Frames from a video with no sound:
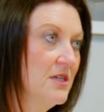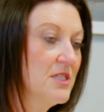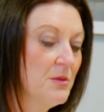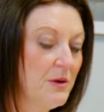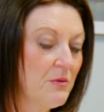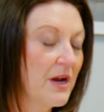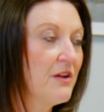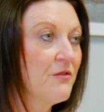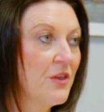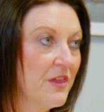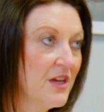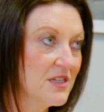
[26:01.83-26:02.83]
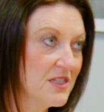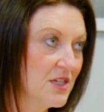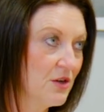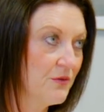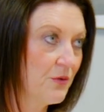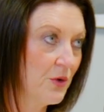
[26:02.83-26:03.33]
to be ready for this in
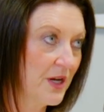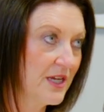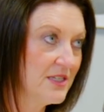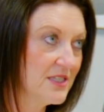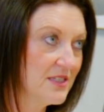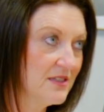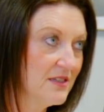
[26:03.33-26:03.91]
your 40s,